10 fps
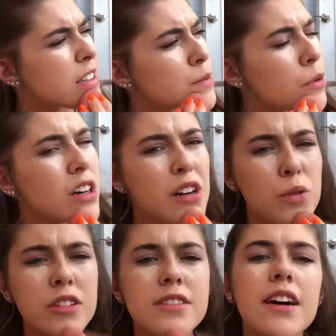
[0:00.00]

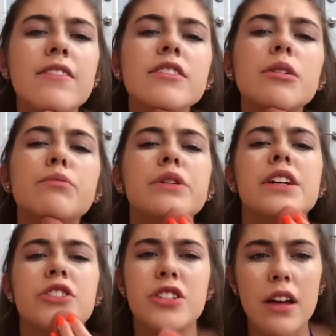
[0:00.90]
Tomorrow we're just having a
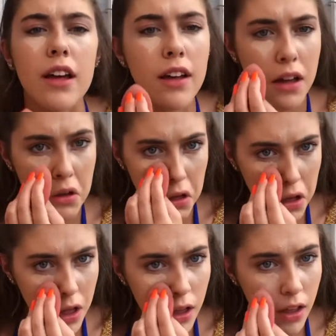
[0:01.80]
beach day,
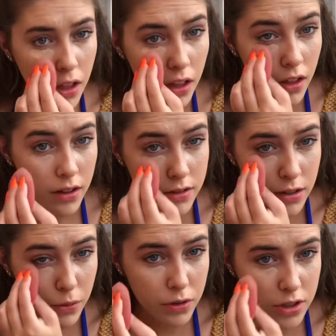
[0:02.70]

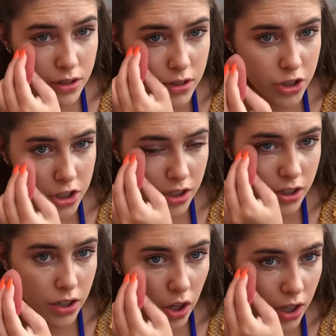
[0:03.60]
so we're just
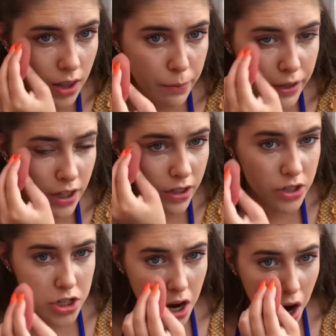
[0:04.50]
chilling on the
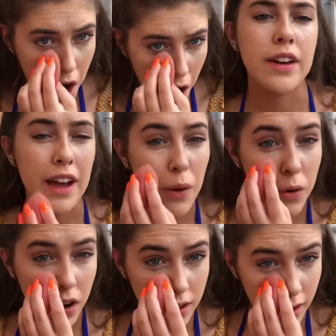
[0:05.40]
beach. Right now
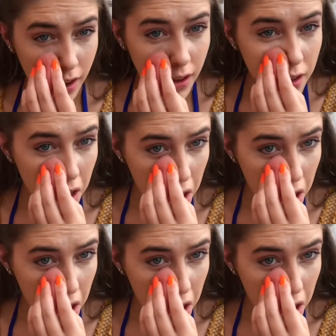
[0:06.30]
we're in like